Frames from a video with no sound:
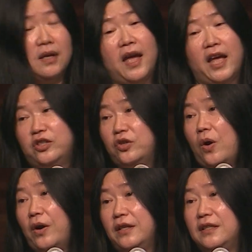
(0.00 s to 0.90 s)

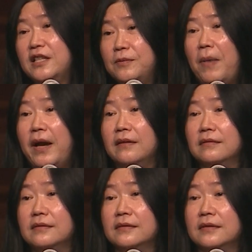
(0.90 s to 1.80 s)
enjoy despite
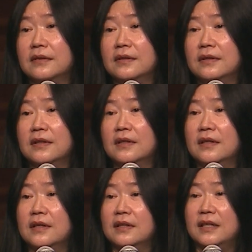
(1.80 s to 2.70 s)

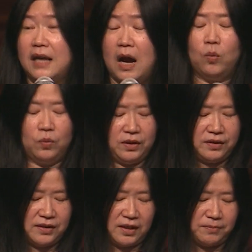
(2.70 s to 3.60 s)
the outward
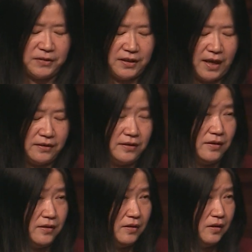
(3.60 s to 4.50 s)

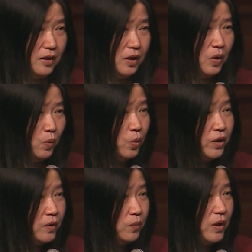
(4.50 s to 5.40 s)
circumstances.
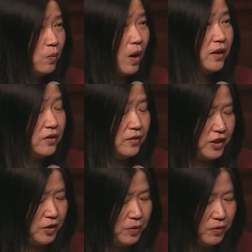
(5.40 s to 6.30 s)
Wouldn't we want to
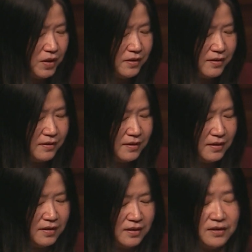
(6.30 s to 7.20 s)
experience
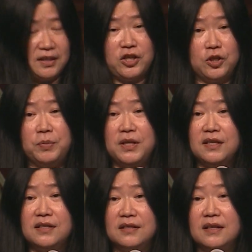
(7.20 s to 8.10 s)
such
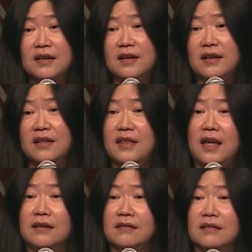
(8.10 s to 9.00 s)
peace
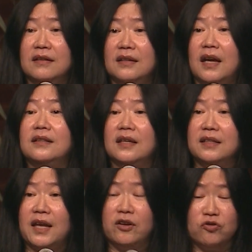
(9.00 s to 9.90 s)
that nothing
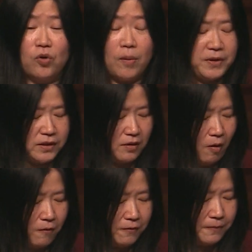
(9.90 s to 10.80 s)
can rob us
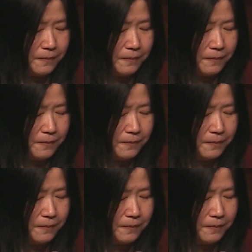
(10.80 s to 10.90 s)
of